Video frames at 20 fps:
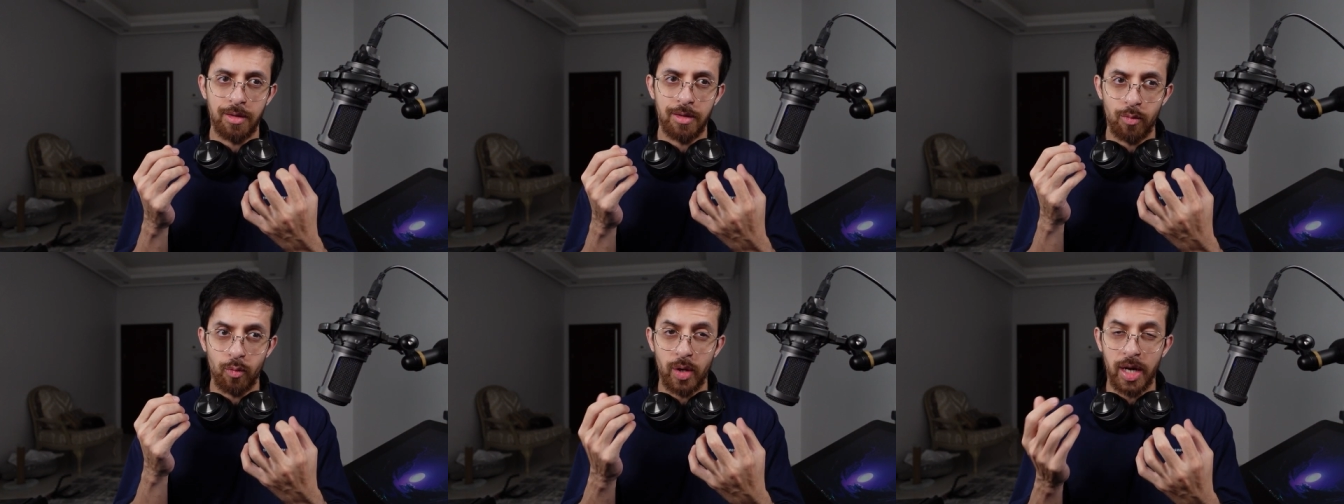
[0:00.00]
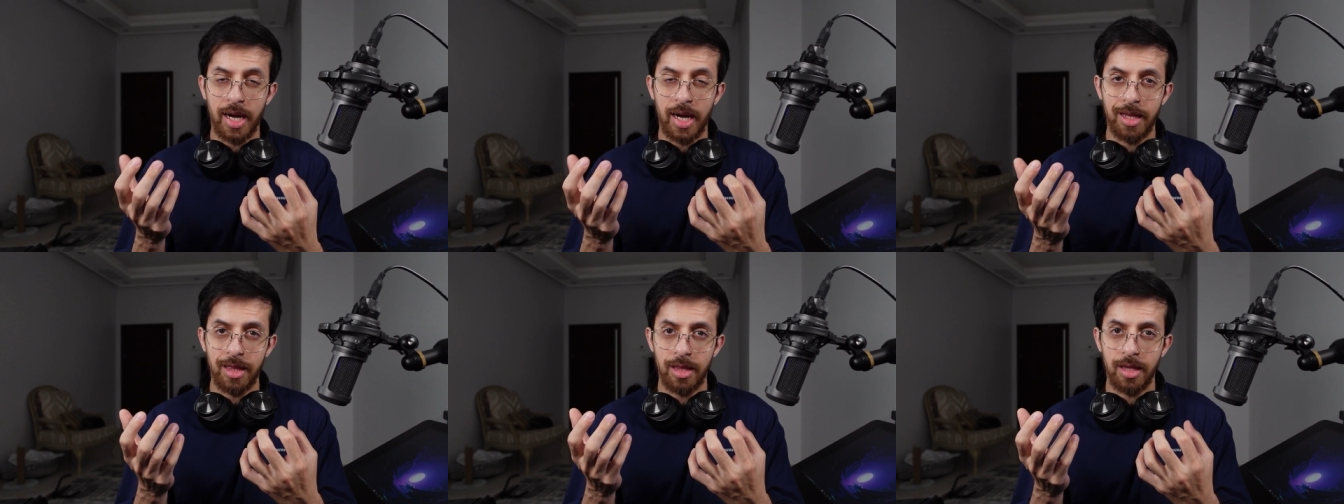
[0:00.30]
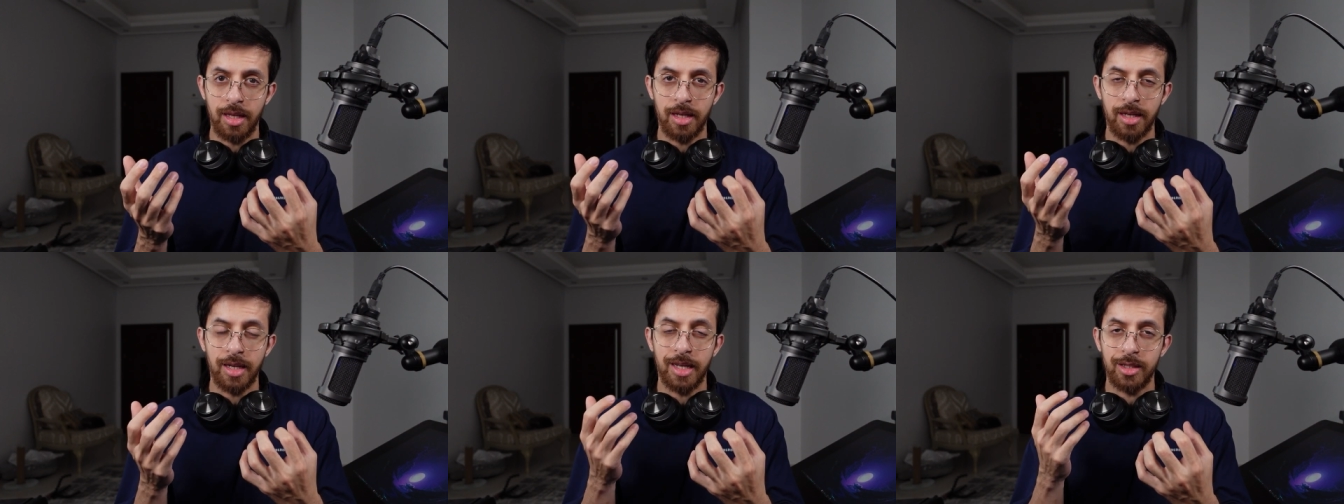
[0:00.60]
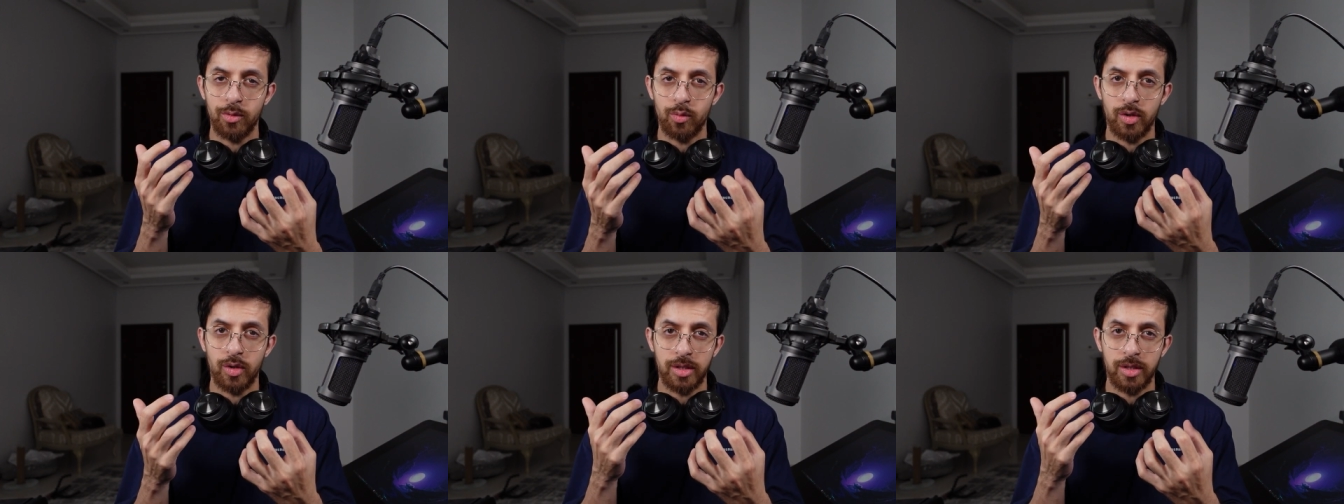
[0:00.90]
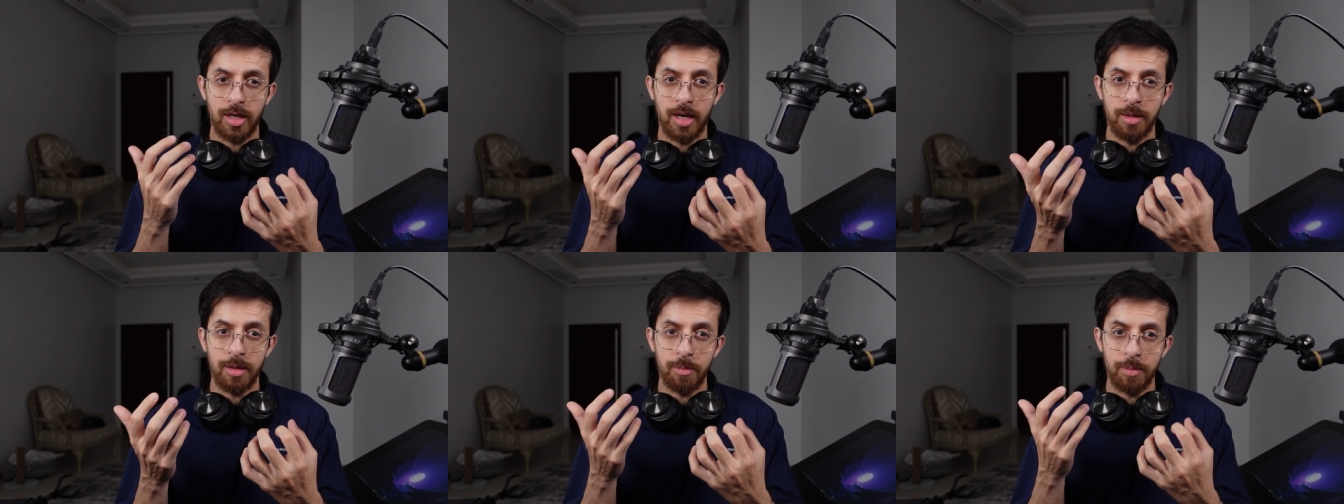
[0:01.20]
what I think and
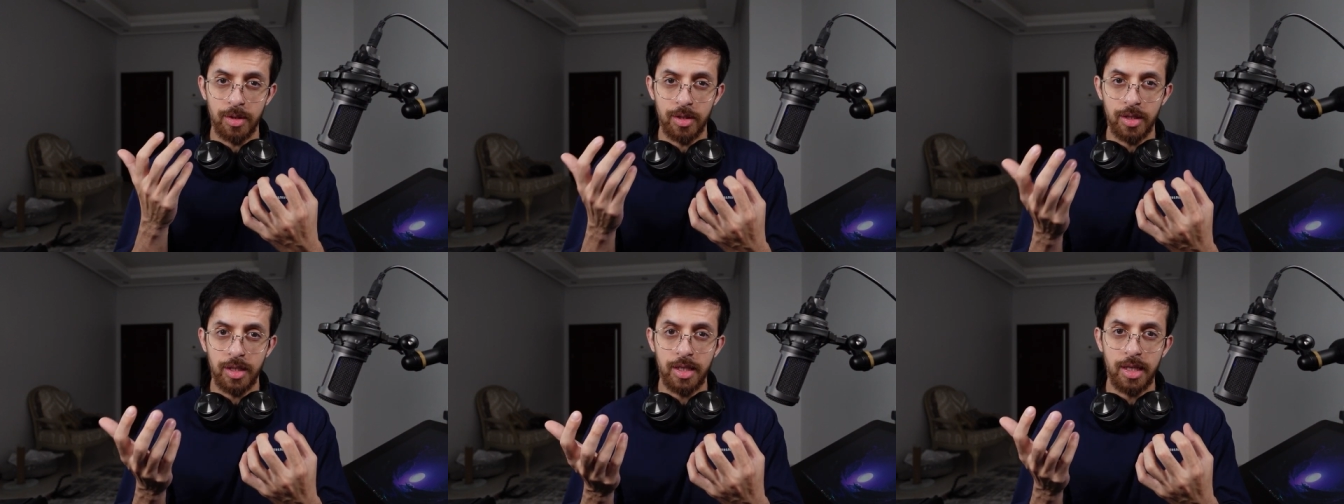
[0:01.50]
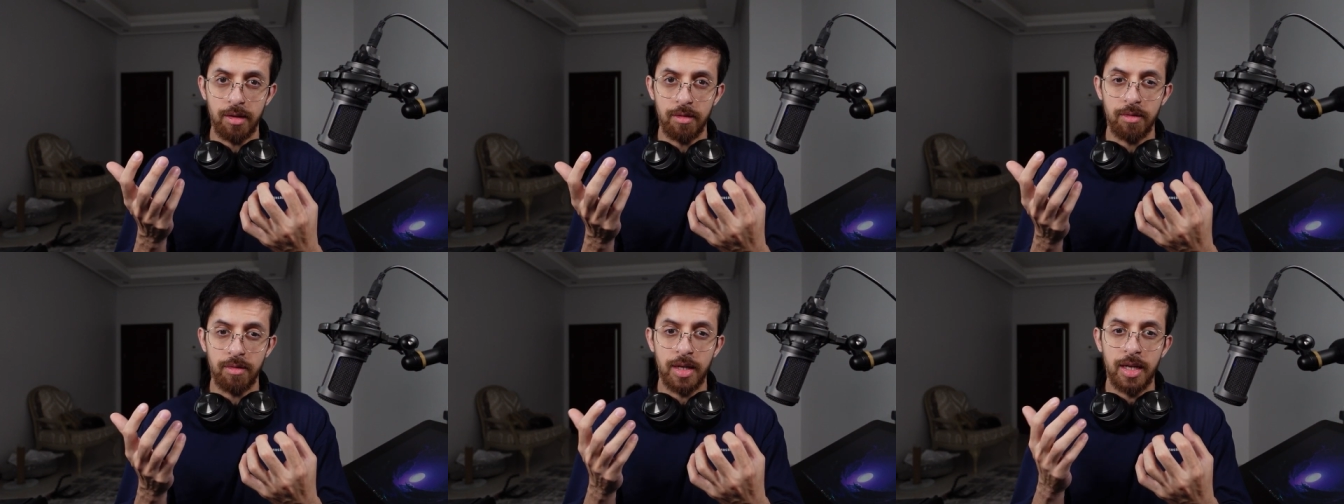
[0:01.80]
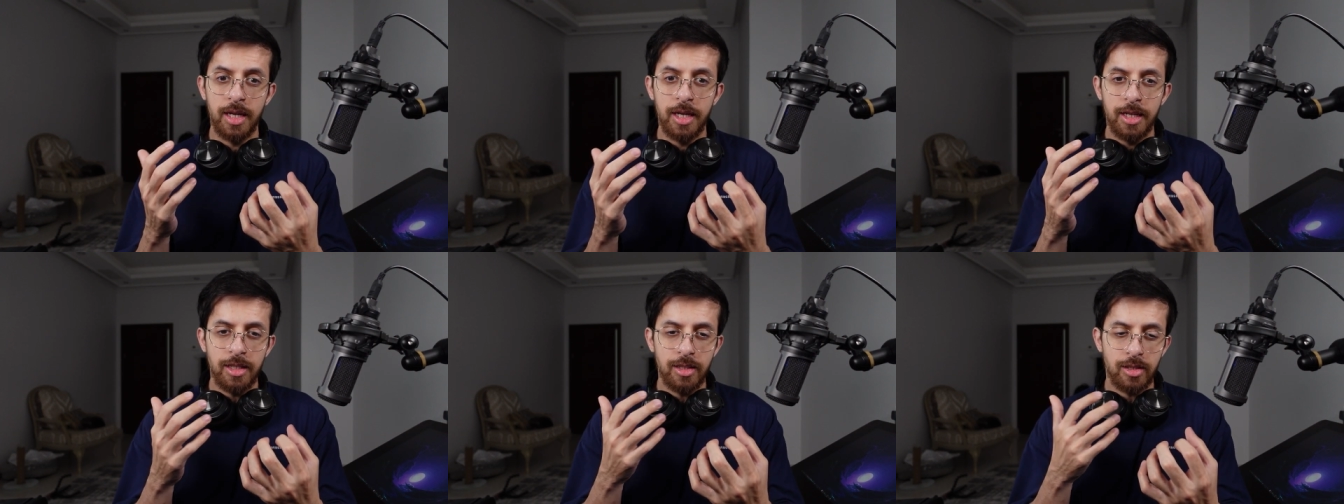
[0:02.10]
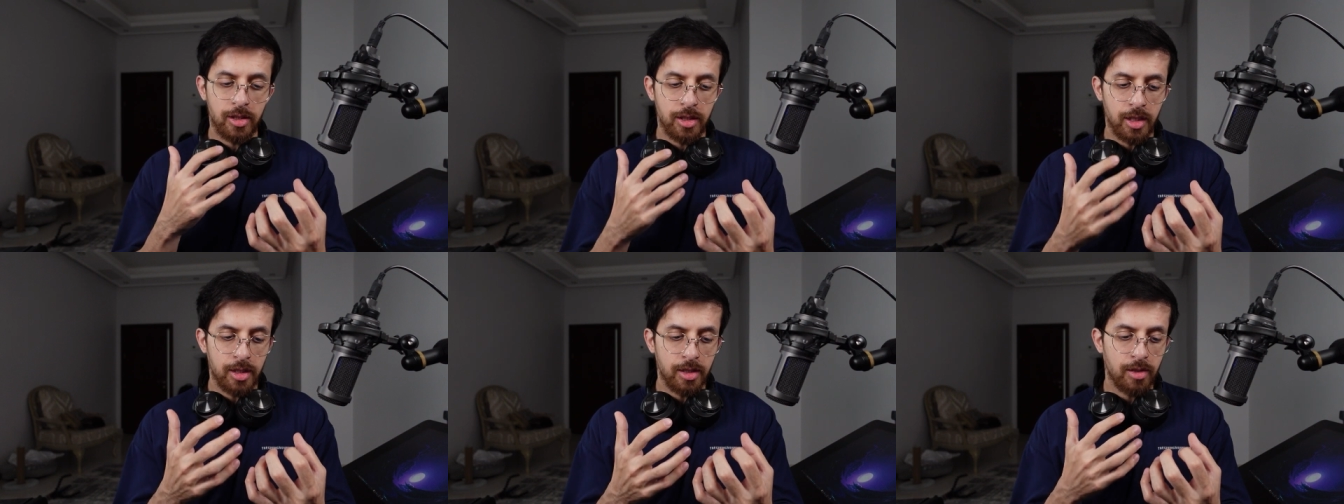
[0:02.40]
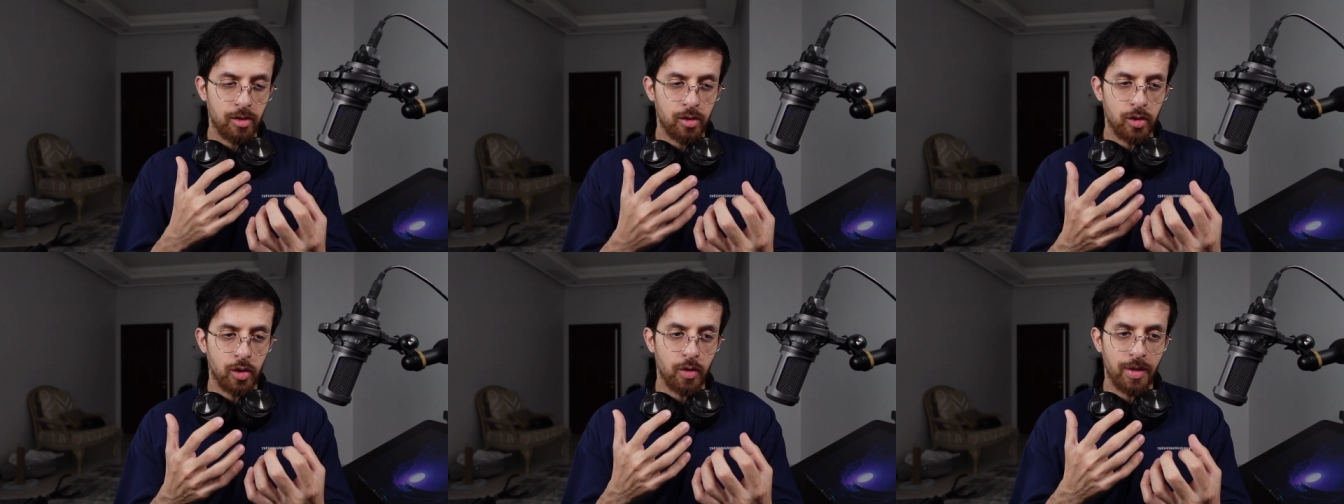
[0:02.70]
what I believe
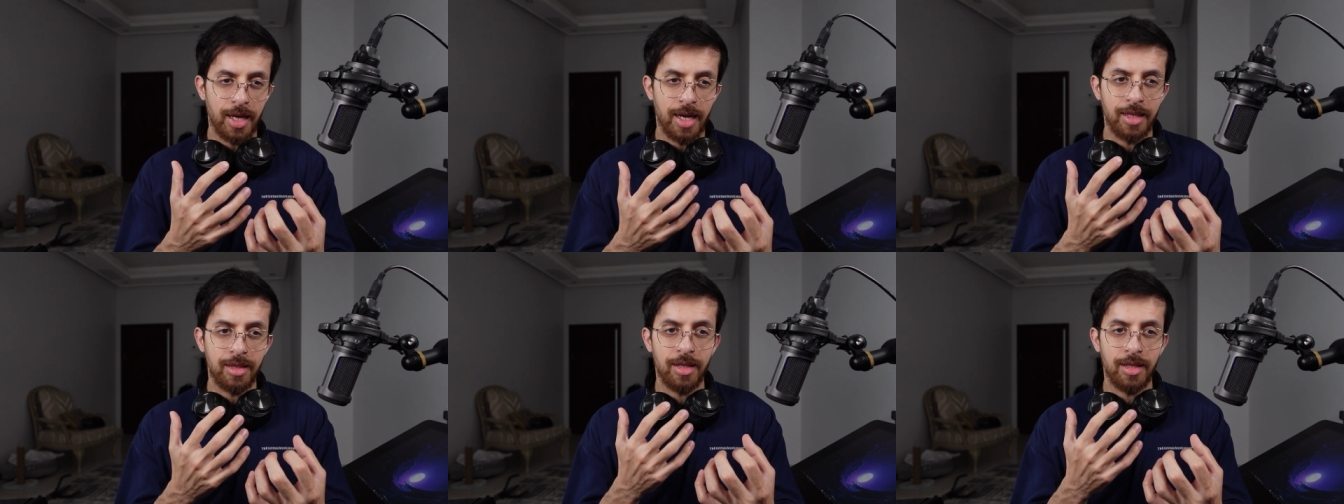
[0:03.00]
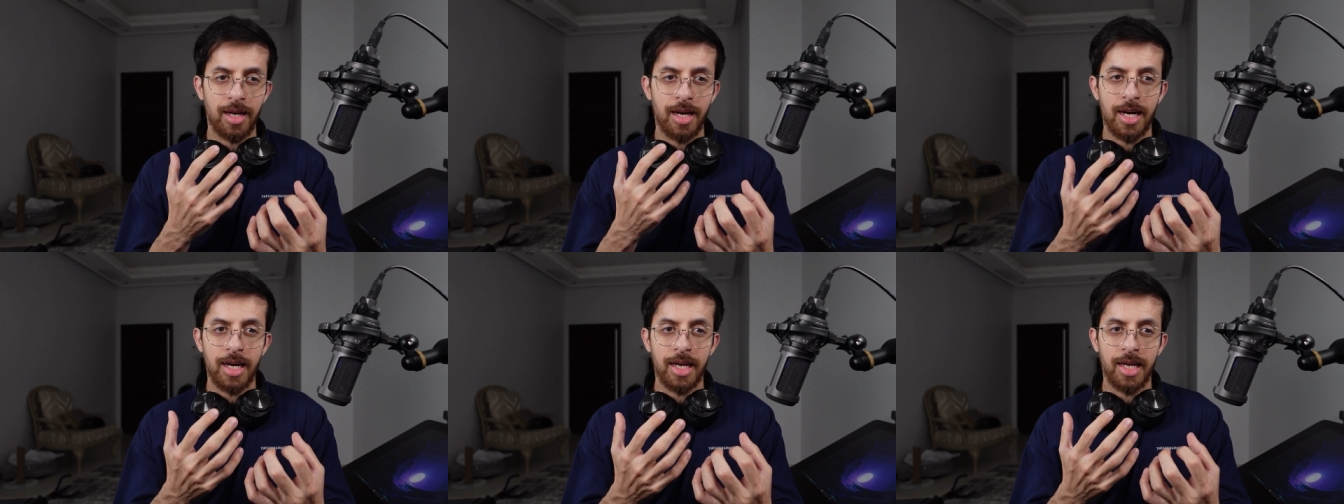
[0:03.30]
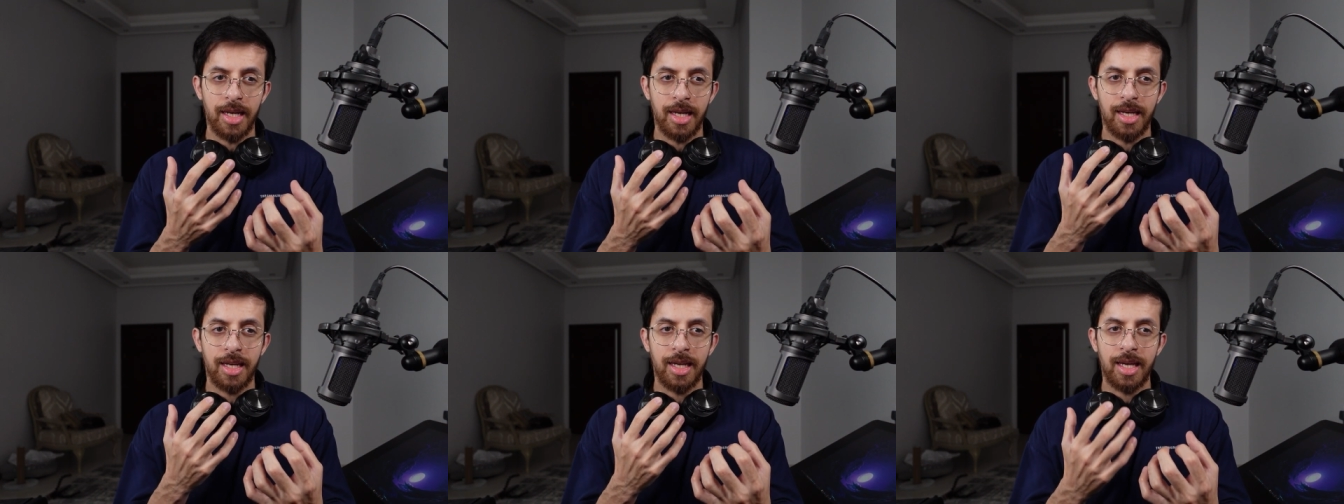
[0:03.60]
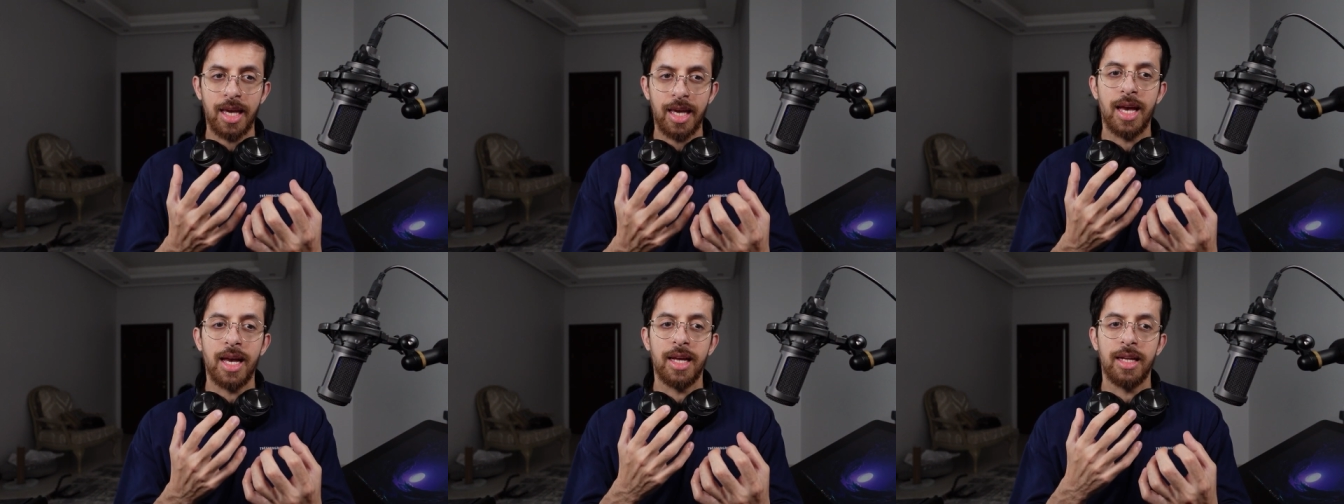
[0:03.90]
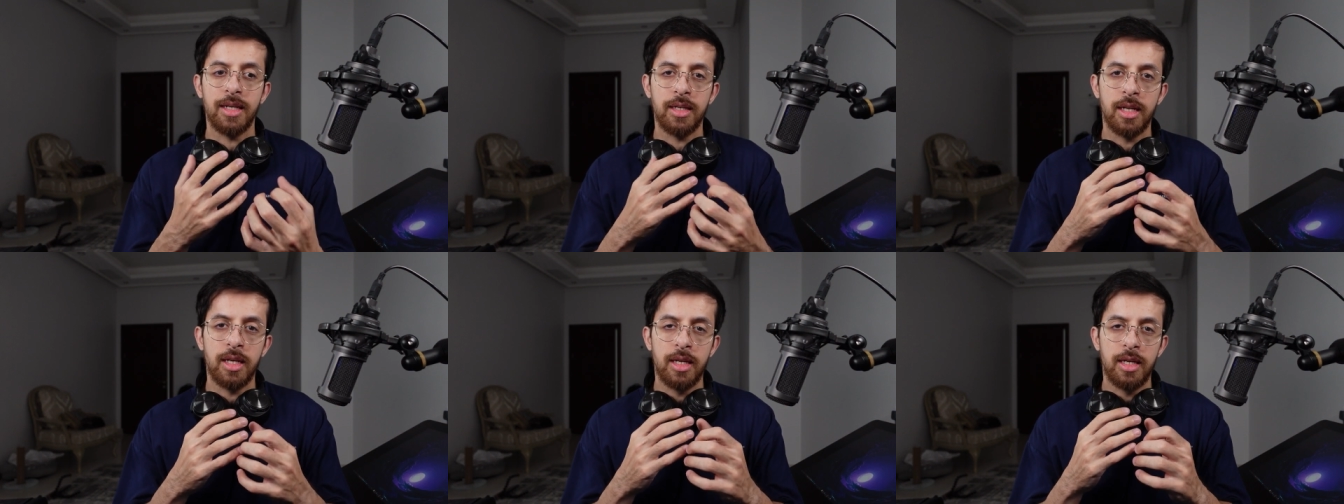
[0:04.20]
just so that I
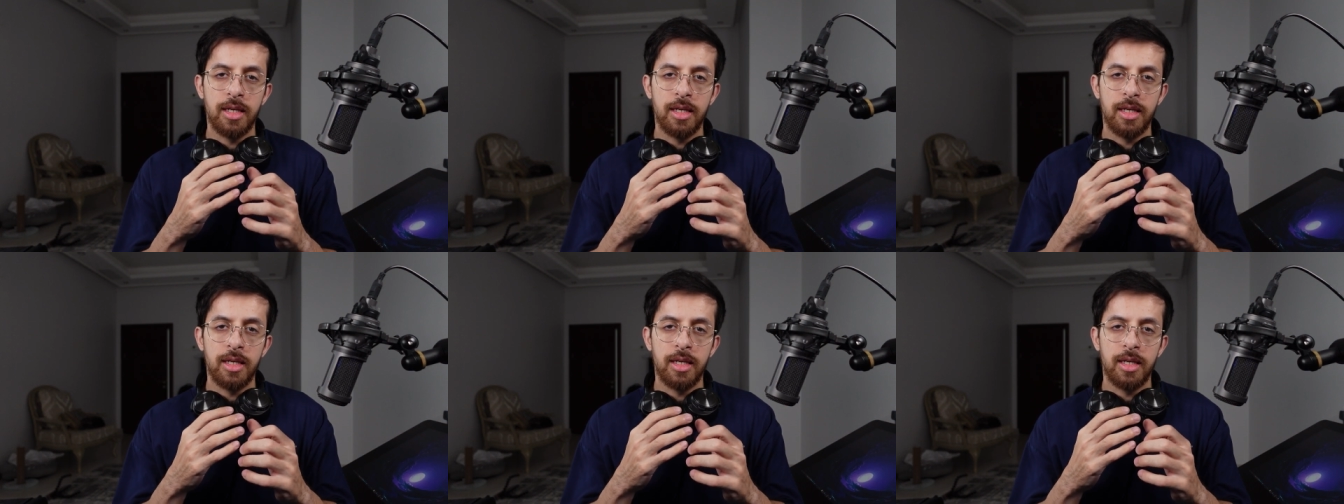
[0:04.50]
can